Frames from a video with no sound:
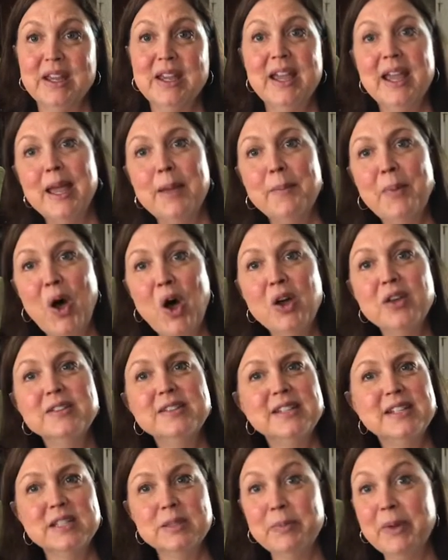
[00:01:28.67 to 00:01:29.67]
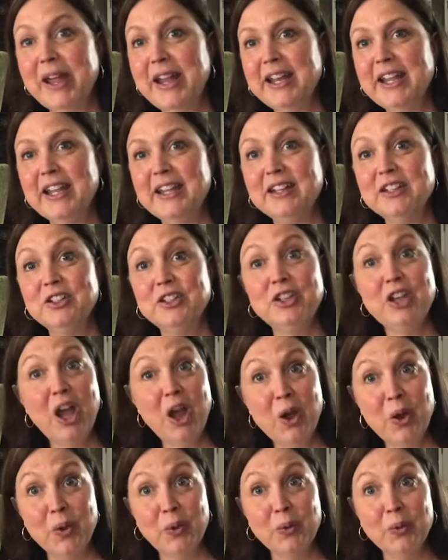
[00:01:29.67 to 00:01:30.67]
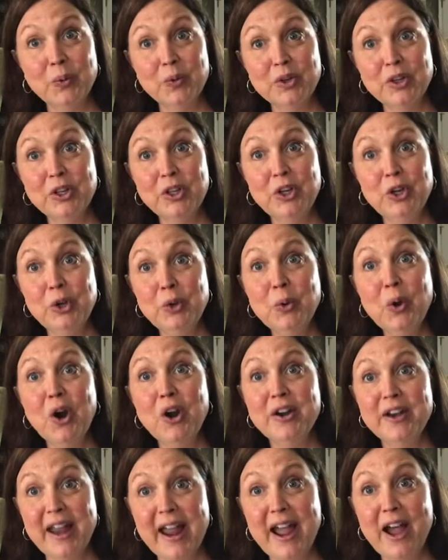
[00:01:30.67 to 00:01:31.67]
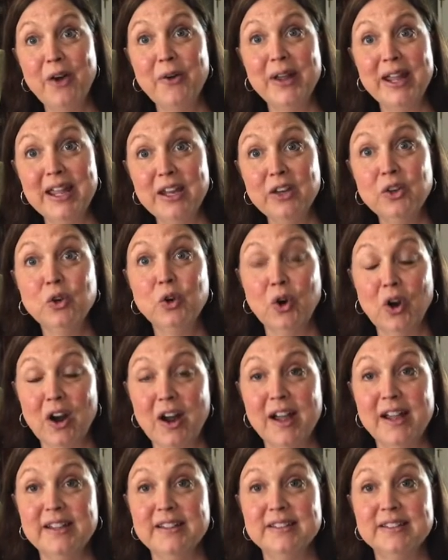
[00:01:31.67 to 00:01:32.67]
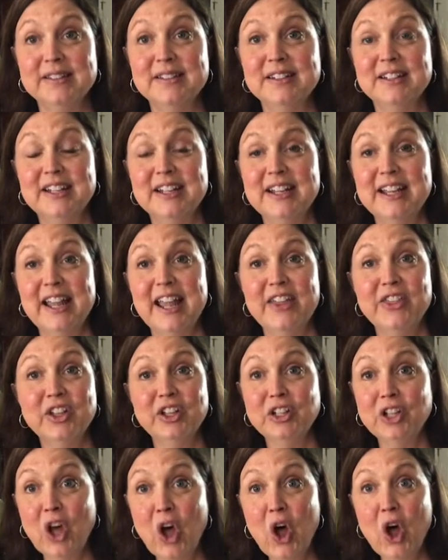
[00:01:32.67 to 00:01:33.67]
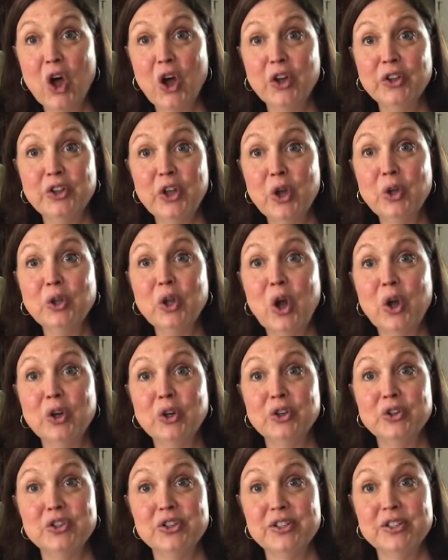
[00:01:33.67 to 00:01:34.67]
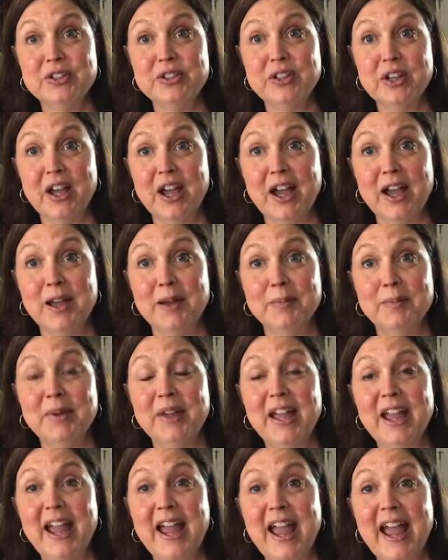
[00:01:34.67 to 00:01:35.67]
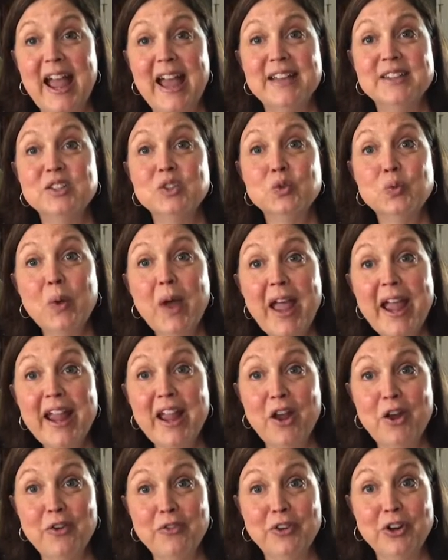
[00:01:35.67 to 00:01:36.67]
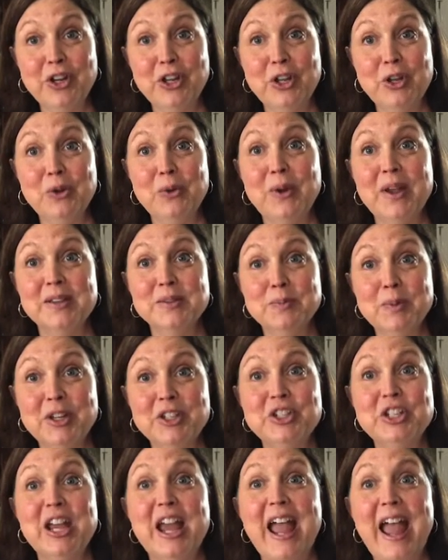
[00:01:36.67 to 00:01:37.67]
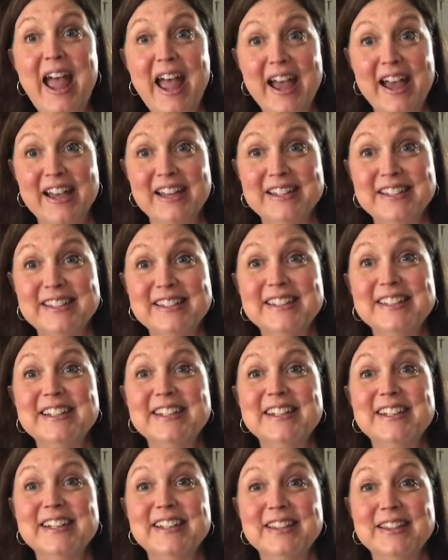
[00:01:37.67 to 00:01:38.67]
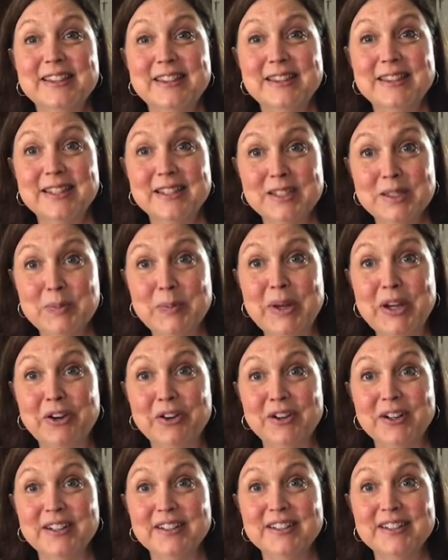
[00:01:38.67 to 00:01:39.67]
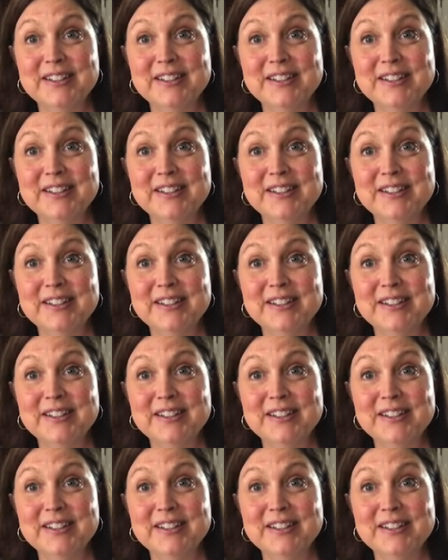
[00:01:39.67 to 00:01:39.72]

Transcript: And Paul is explaining, no, you are now in Christ, and the law no longer um, has sway over you as much as the Spirit.